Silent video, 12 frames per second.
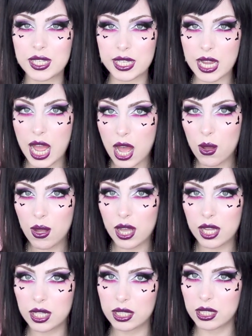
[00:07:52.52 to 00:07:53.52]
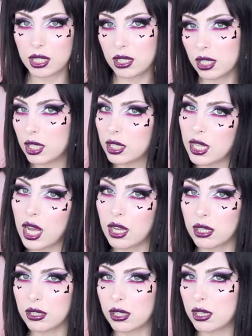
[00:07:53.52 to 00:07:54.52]
now, and
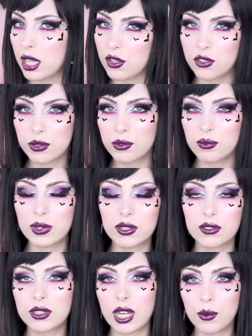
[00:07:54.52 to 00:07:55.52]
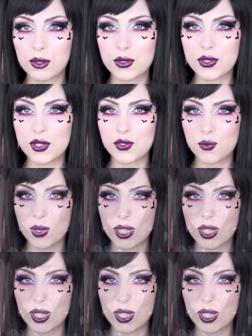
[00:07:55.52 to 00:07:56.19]
now then during winter I will use this